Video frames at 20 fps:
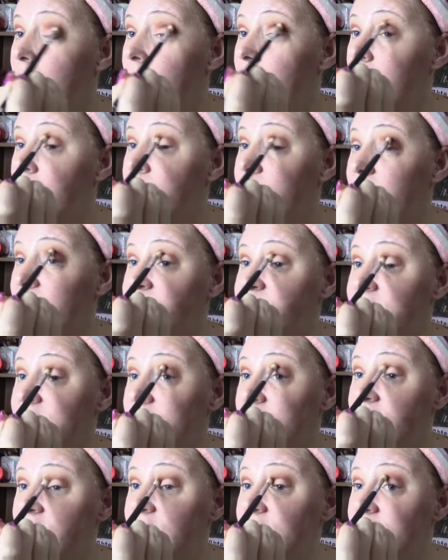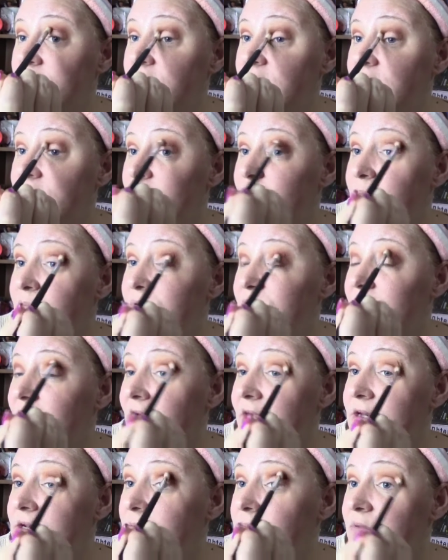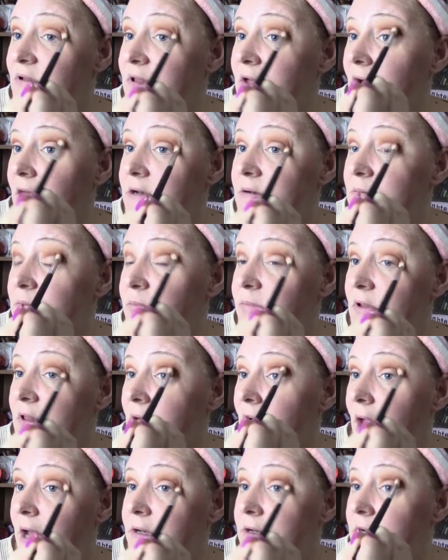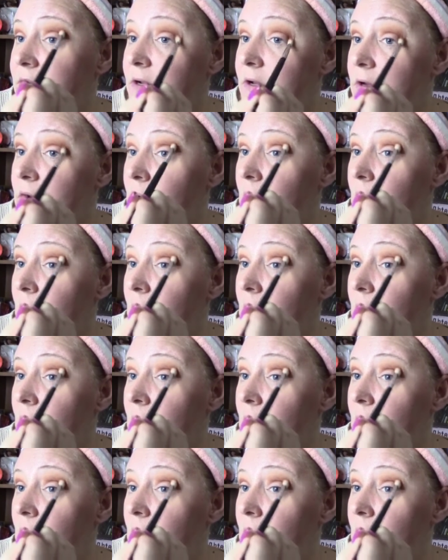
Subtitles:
And my biggest thing is blend, blend, blend.